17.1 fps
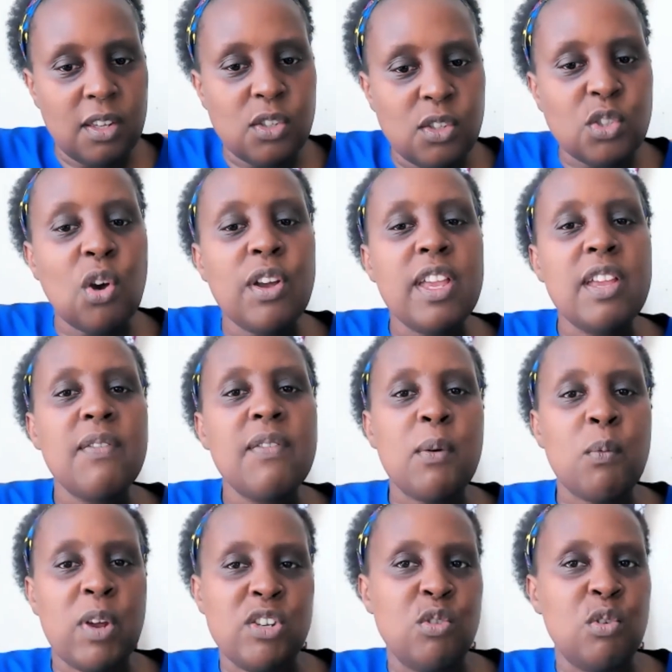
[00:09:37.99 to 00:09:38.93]
So
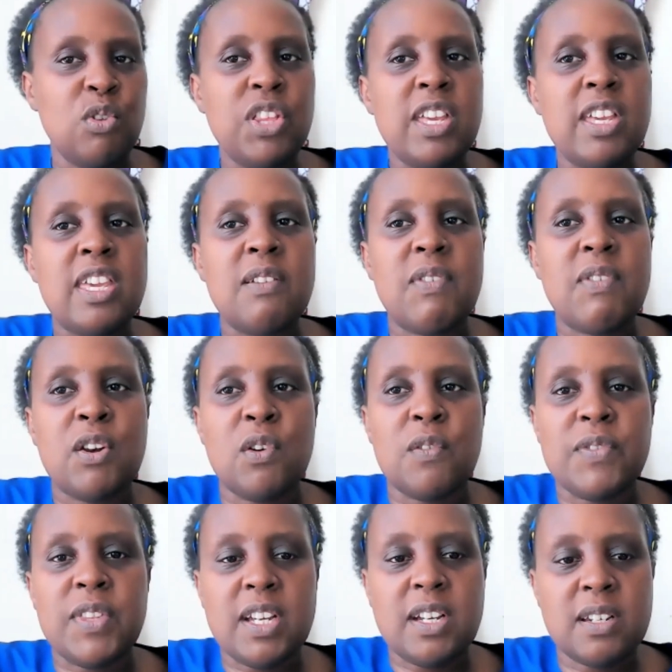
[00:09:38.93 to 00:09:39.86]
even when you think even
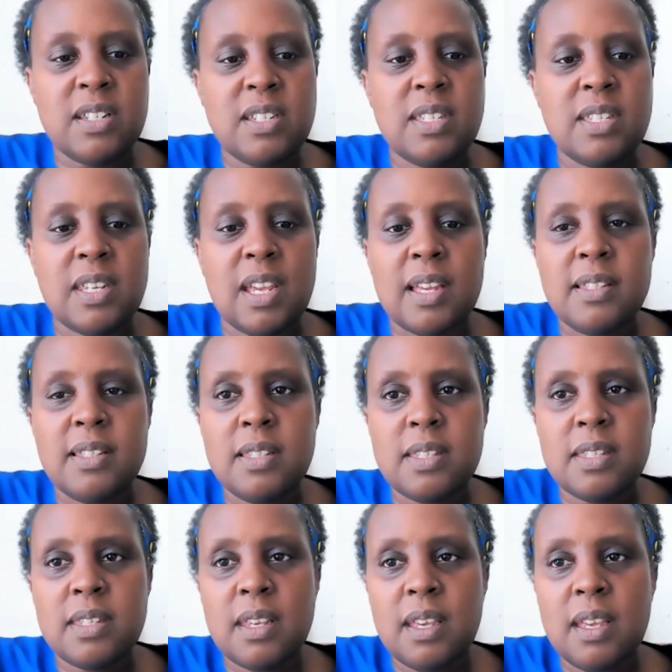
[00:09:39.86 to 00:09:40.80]
of the
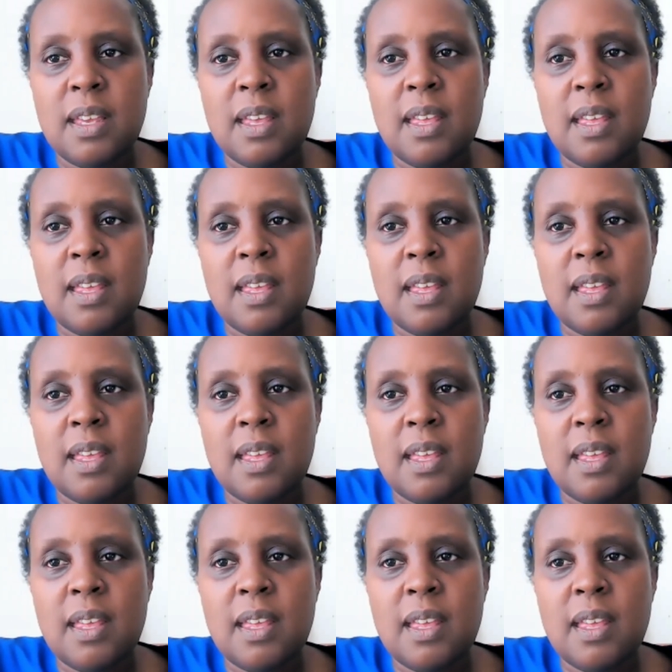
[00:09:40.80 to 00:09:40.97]
Christians,